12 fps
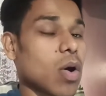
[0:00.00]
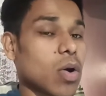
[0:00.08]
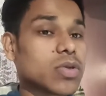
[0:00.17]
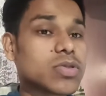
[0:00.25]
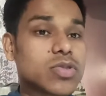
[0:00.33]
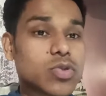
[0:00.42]

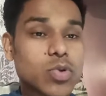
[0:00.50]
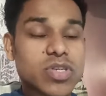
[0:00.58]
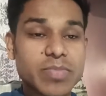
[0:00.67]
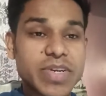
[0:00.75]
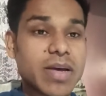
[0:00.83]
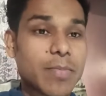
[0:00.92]
on
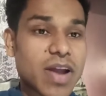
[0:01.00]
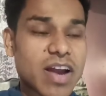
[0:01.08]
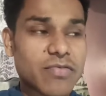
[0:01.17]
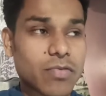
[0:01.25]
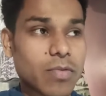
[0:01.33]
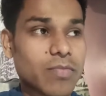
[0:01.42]
social media
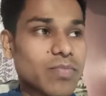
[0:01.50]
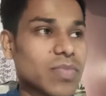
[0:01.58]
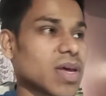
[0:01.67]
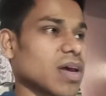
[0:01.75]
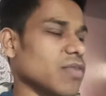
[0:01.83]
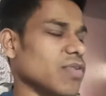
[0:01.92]
platform
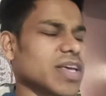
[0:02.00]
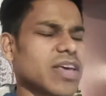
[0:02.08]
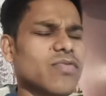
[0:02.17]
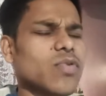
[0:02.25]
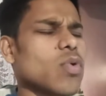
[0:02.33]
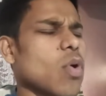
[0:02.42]
it will
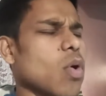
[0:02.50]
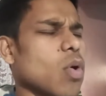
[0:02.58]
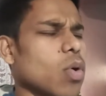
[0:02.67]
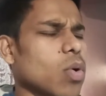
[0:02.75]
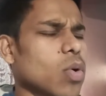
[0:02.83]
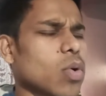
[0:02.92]
give you
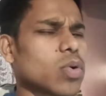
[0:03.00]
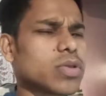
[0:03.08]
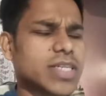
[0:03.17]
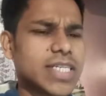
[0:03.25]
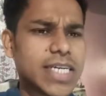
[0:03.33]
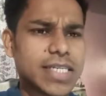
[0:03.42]
all
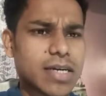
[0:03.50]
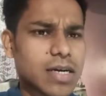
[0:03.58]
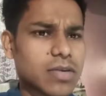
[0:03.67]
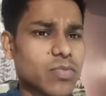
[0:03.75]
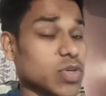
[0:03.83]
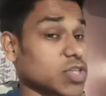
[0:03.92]
the data
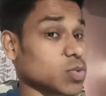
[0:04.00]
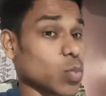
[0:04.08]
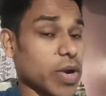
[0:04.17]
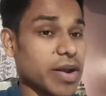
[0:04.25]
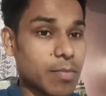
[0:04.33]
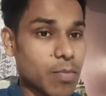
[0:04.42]
which is
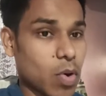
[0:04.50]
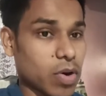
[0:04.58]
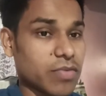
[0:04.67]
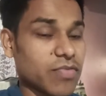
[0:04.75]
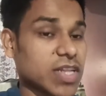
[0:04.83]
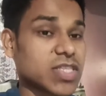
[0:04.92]
very
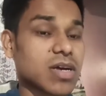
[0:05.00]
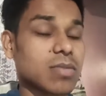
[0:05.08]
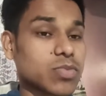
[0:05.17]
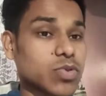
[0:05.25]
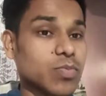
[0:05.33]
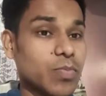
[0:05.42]
important when it's
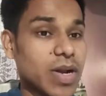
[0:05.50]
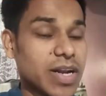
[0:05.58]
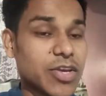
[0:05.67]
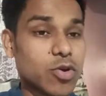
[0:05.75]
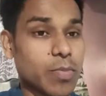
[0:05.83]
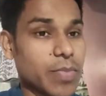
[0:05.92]
come to
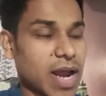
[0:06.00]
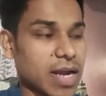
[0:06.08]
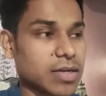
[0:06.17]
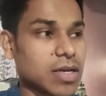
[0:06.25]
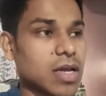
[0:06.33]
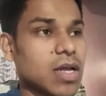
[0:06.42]
building your
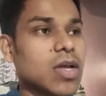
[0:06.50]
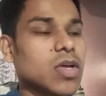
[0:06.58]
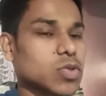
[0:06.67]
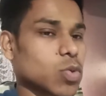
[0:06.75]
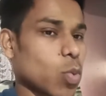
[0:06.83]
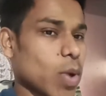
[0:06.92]
brand
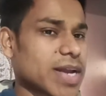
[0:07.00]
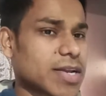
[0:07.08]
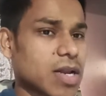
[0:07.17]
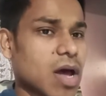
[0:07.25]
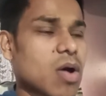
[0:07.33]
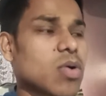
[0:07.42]
so right
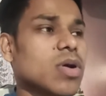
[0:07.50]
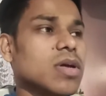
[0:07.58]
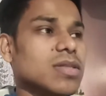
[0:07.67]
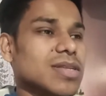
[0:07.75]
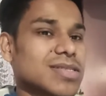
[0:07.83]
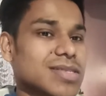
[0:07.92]
now
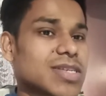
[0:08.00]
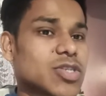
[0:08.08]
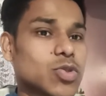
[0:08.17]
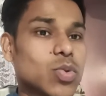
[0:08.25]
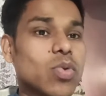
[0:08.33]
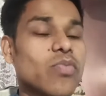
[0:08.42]
the
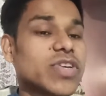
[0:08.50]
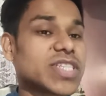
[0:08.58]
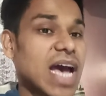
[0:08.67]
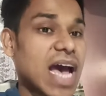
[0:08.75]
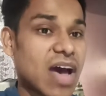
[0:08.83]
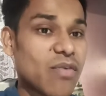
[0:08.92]
six tool which
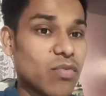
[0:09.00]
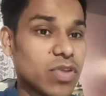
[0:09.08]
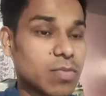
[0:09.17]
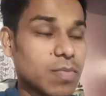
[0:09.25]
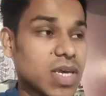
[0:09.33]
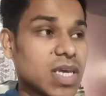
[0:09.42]
i have
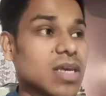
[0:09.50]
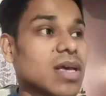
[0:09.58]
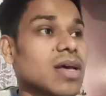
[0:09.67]
with me